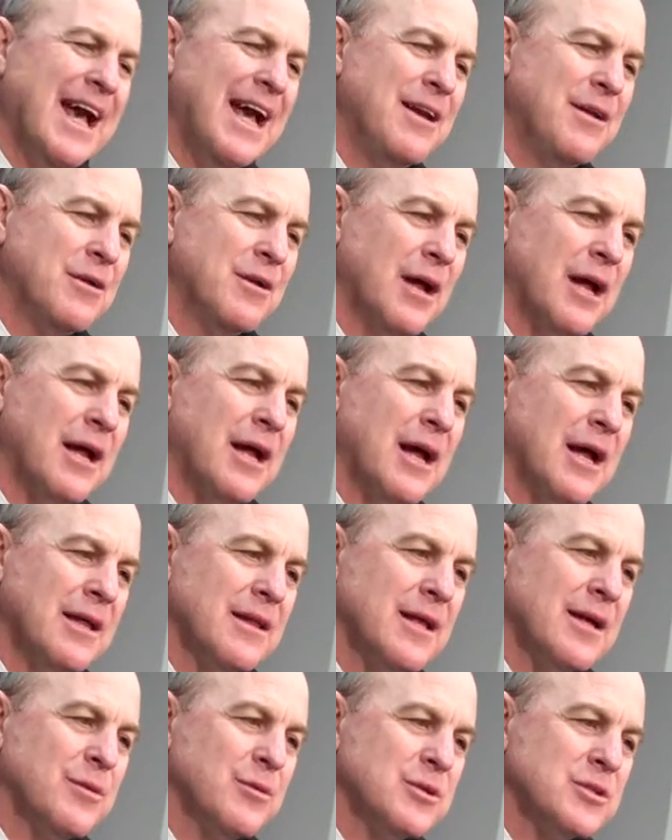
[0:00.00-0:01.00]
I don't know.
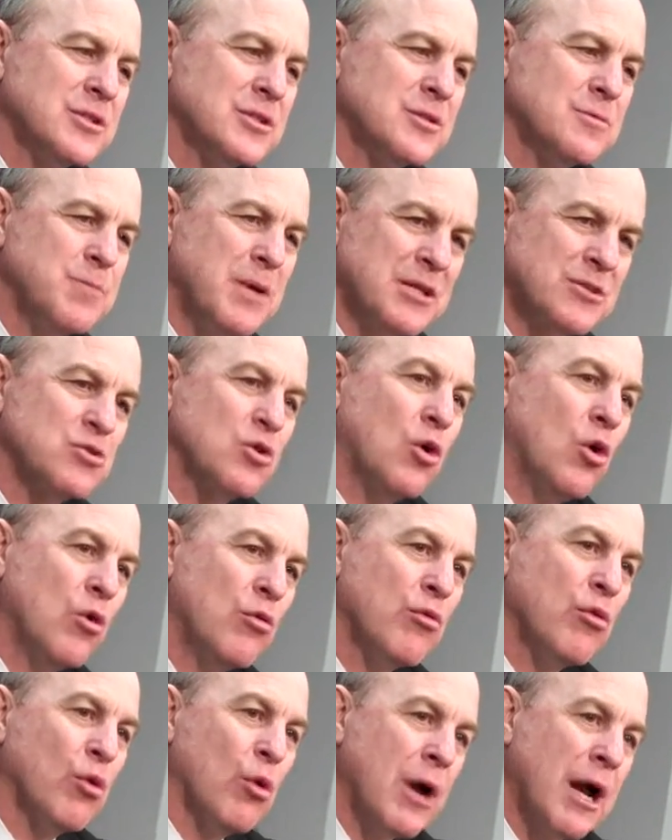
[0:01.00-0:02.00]
I thought it was his best
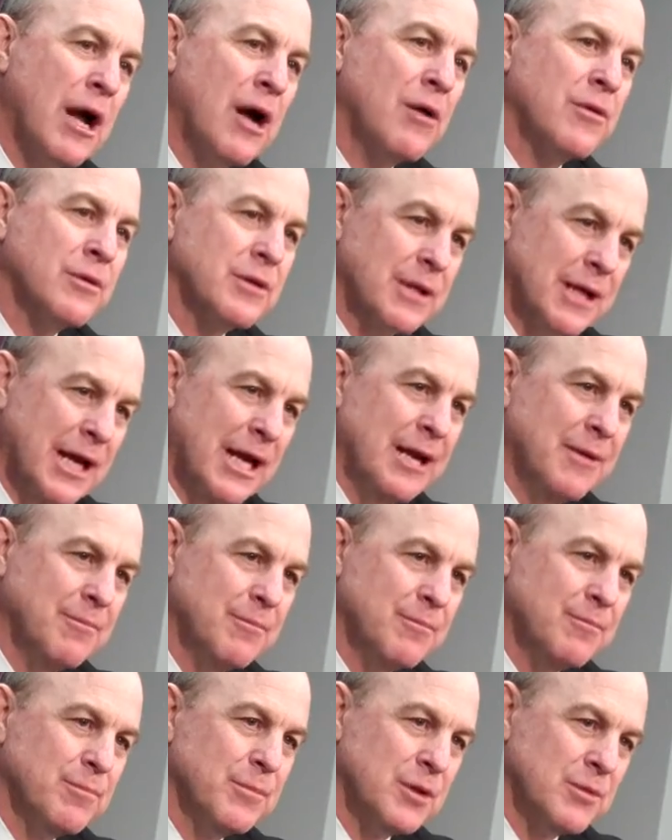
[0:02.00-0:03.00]
all-around game,
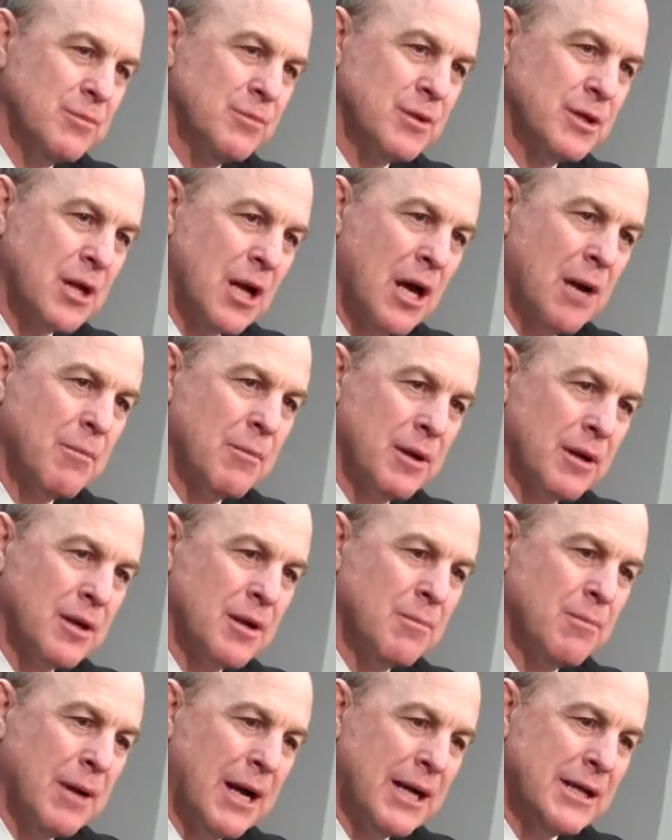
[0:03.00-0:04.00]

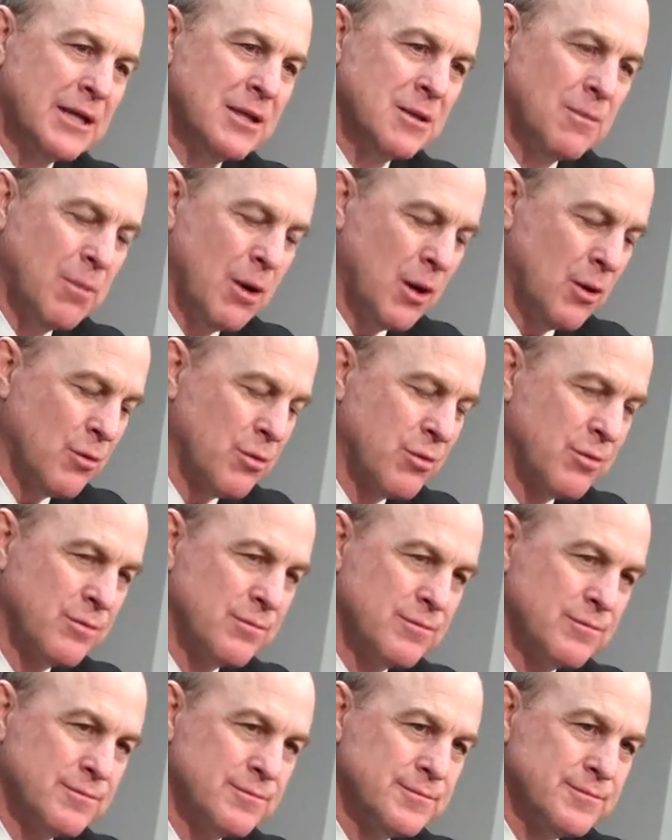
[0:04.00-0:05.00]
combining the both.
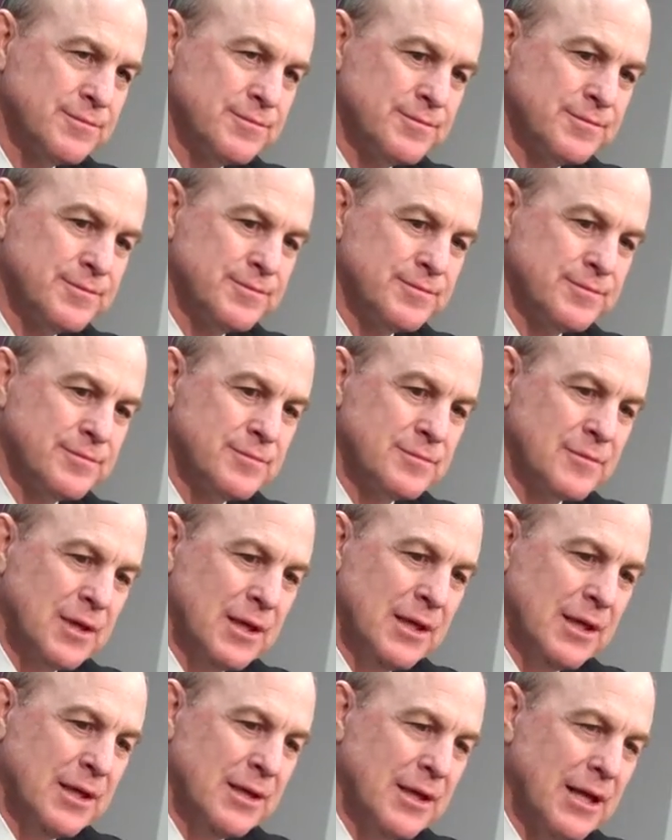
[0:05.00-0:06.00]

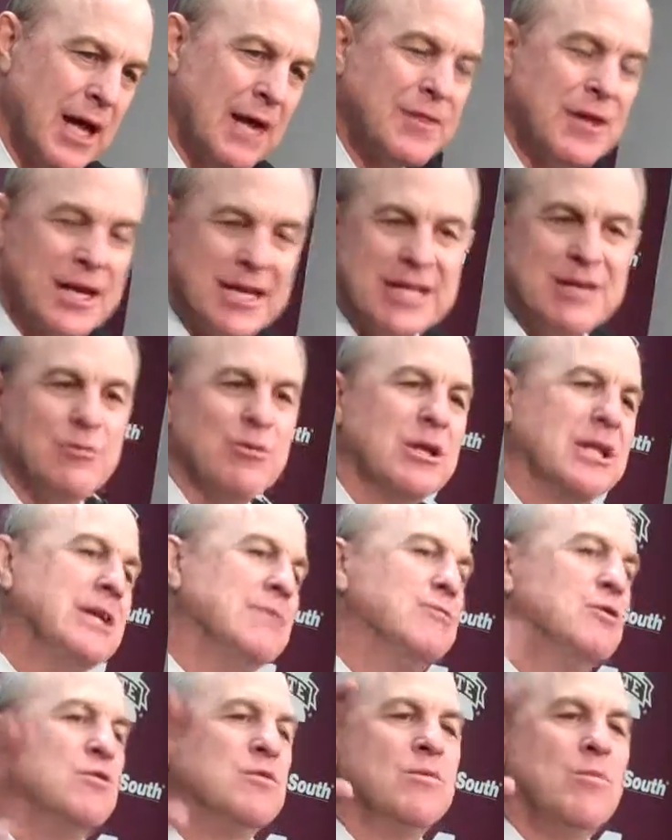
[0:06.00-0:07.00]
And I thought he
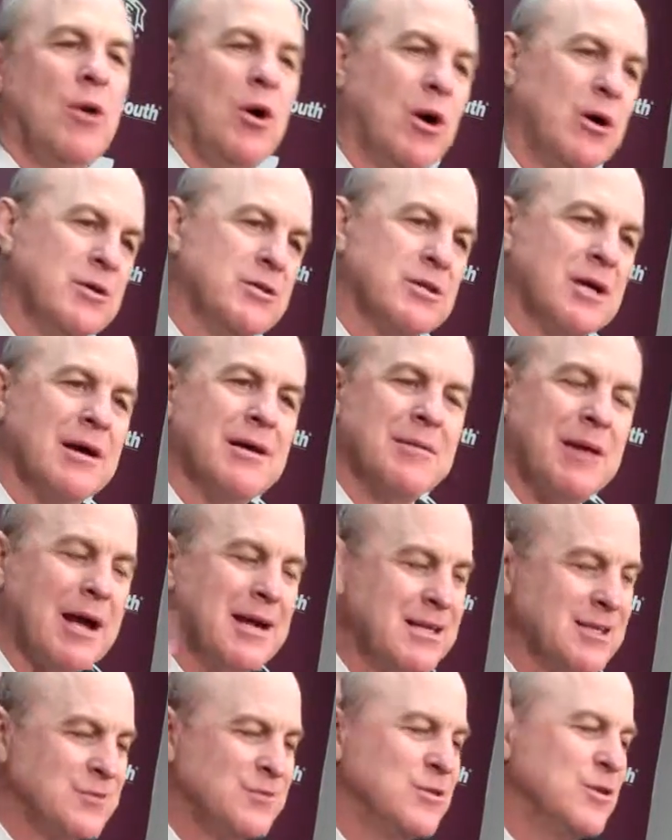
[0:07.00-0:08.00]
really moved the ball.
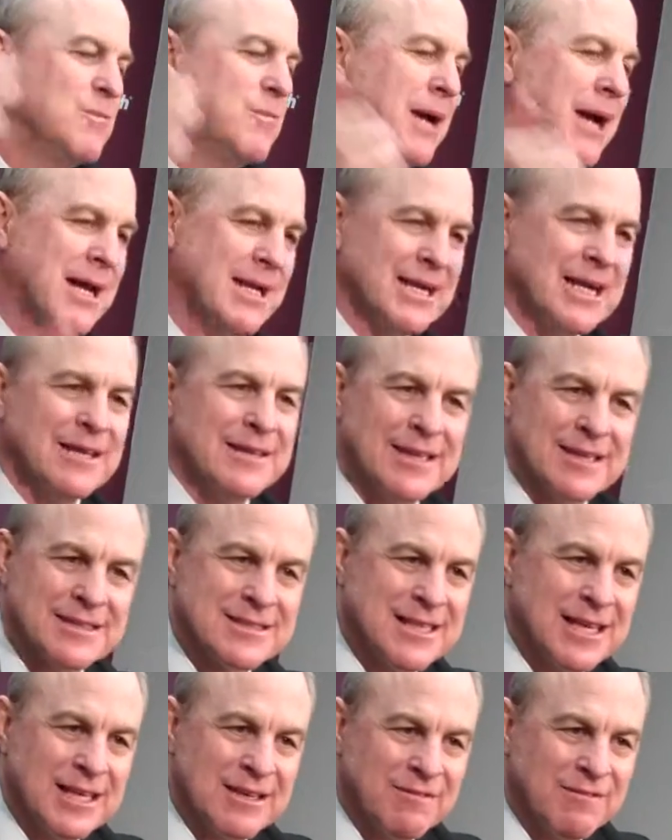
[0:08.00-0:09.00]
I just feel bad he got that
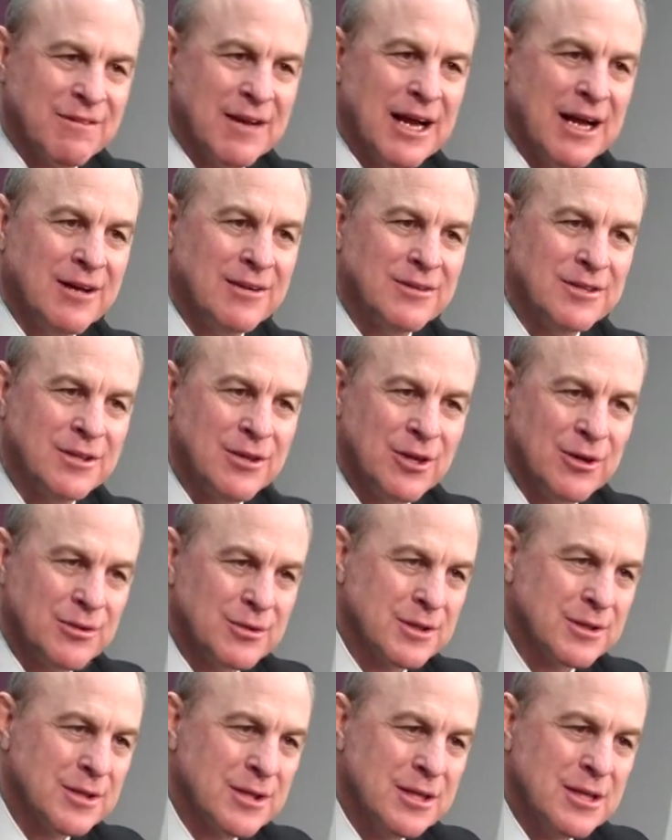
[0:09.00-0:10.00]
second foul, you know.
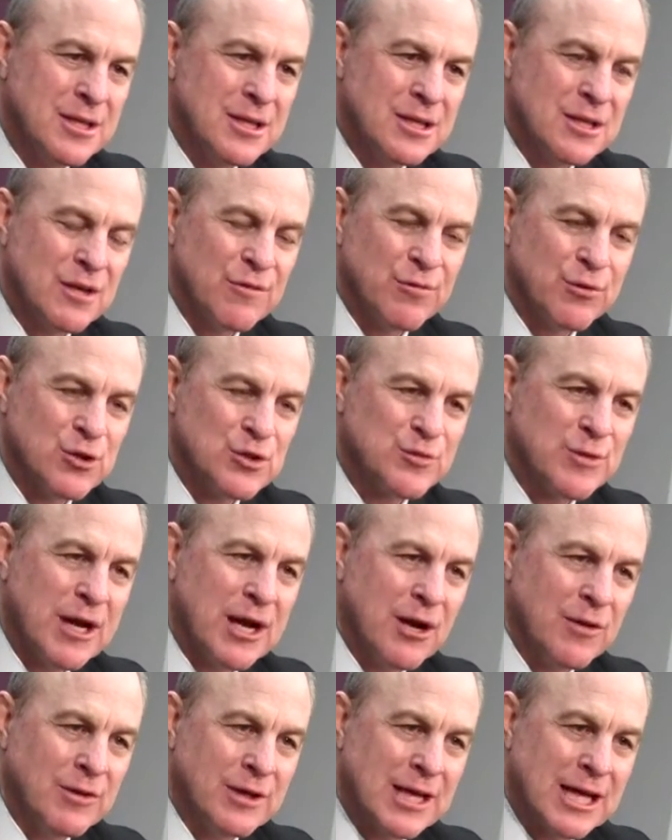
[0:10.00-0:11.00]
And the first
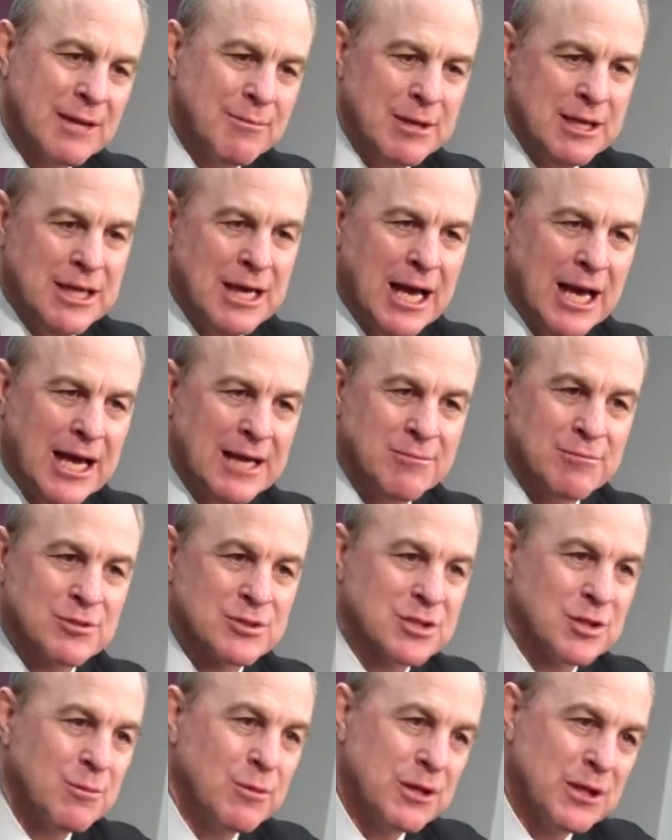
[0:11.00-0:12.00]
foul of the game he got, it
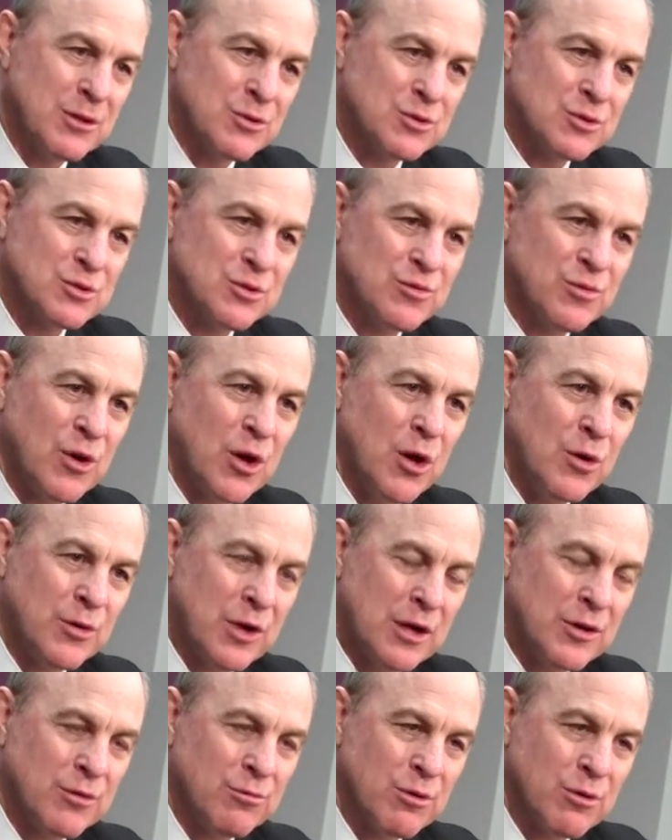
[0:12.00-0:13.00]
was someone else's fault
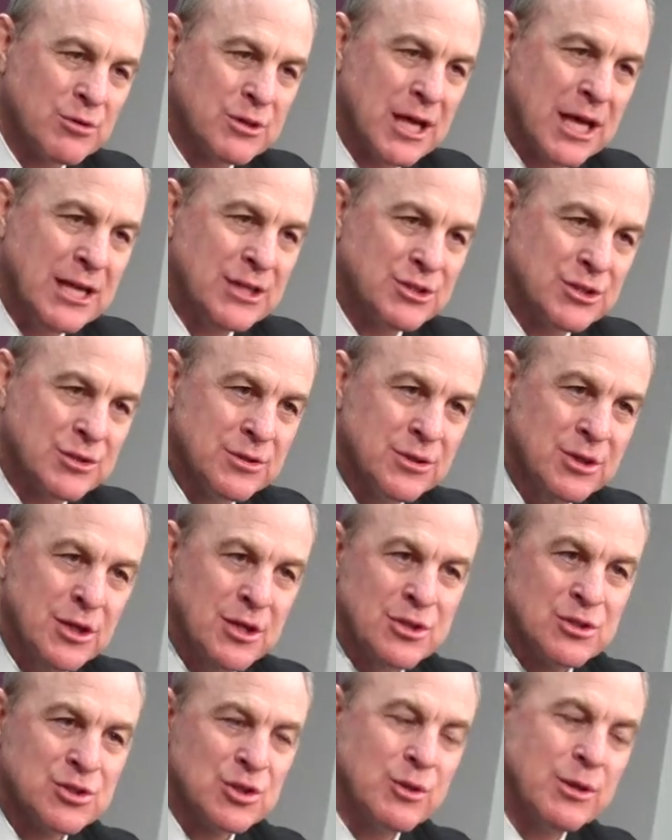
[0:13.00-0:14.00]
on the rotation,
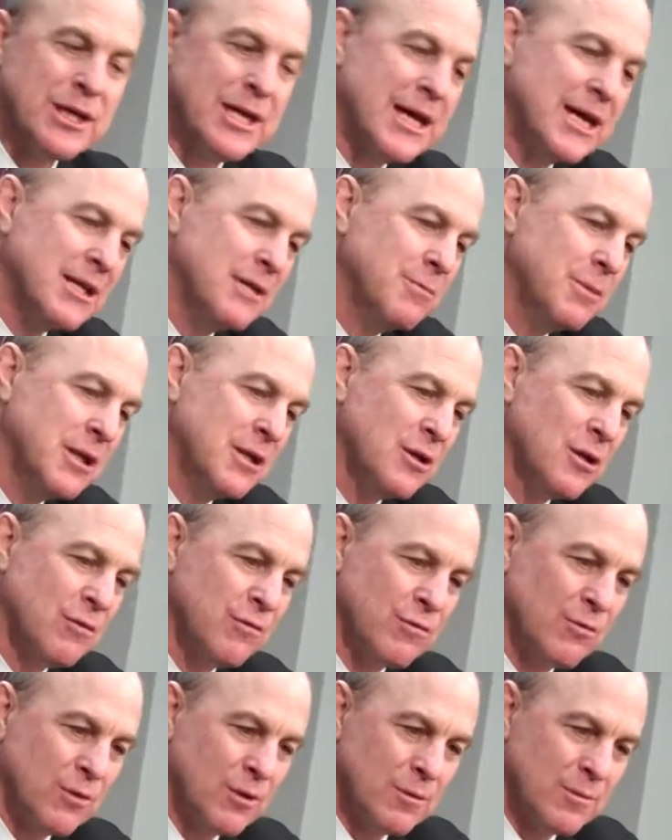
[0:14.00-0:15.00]
so he had to be there
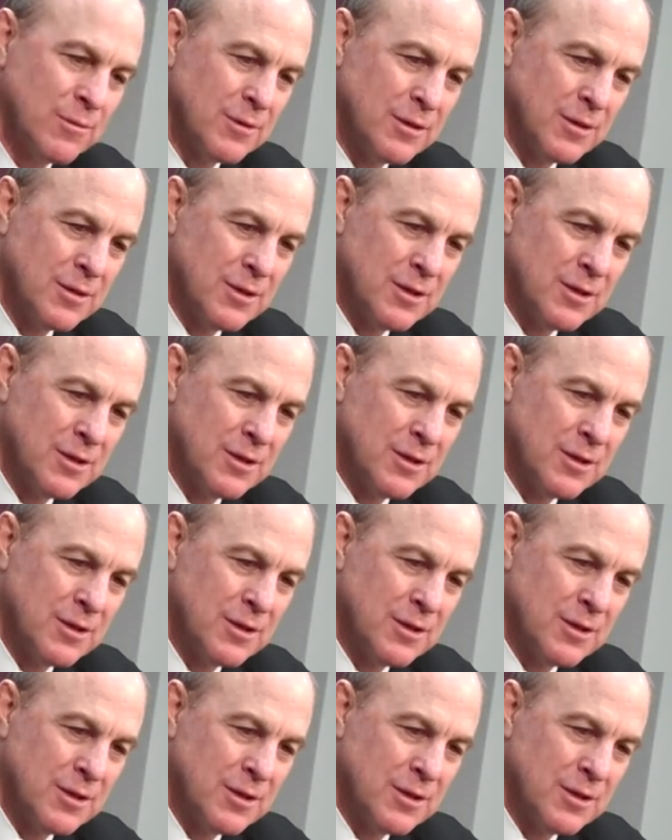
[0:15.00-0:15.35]
for him.